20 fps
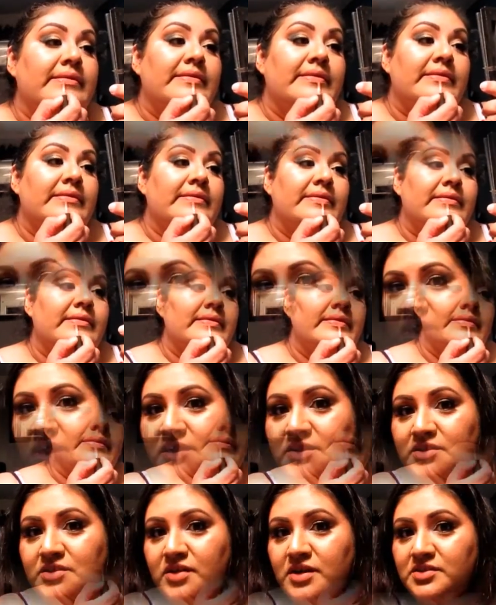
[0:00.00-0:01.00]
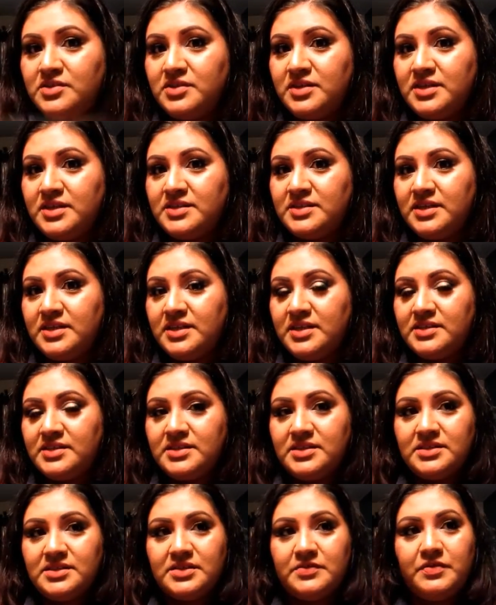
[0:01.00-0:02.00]
Alright guys, so as you can see, this
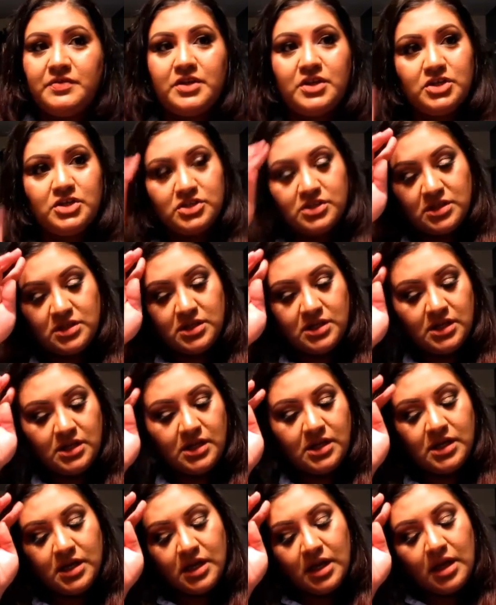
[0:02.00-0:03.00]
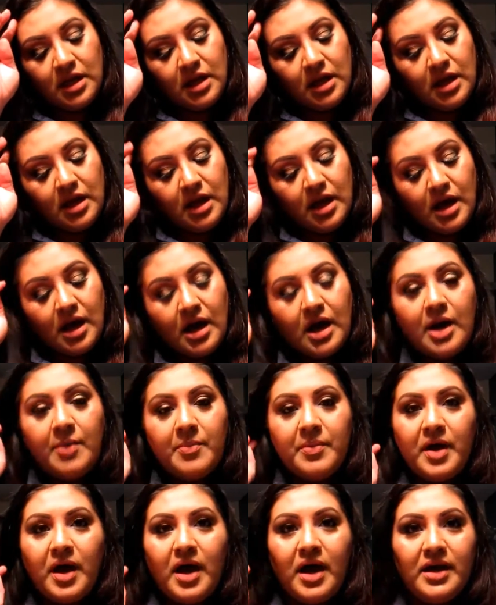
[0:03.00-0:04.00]
is the finished look.
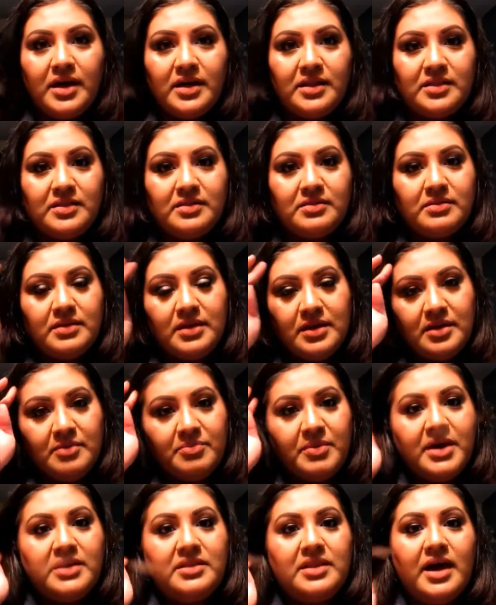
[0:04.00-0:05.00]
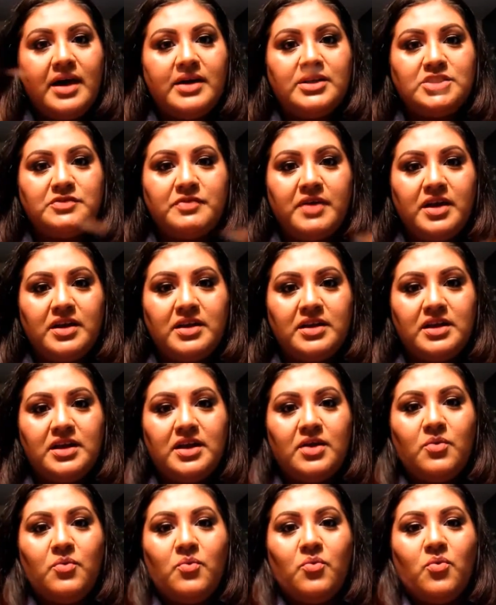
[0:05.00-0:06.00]
I think my lash finally,
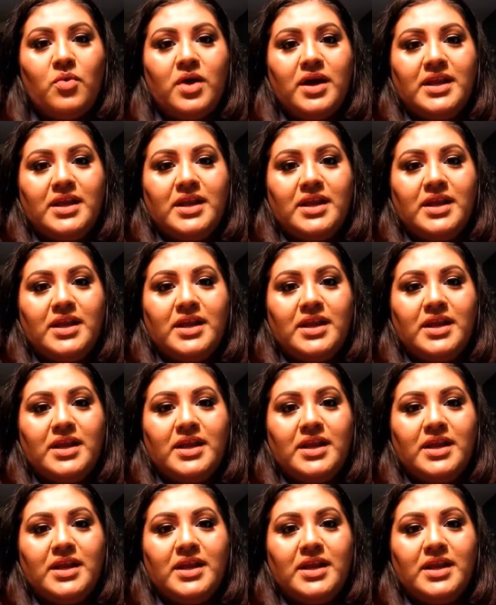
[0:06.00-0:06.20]
what